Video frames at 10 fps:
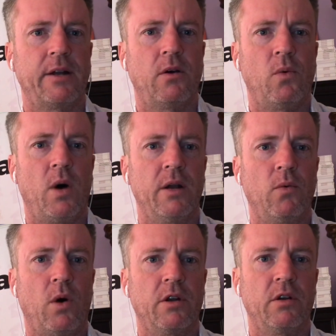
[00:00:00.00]
I don't
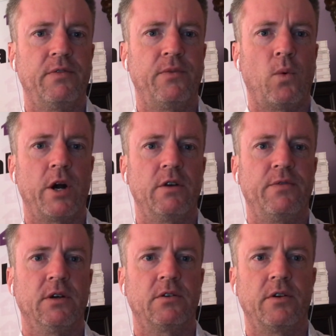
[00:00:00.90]
want water water
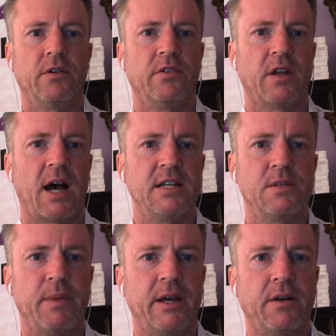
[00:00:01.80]
filters and
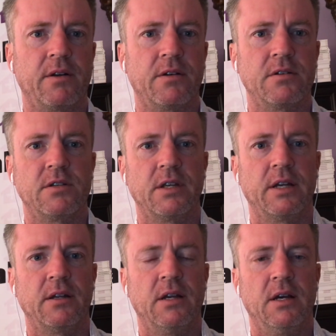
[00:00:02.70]
ice makers
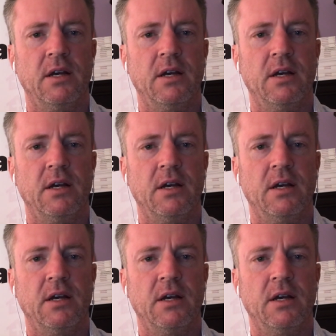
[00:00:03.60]
and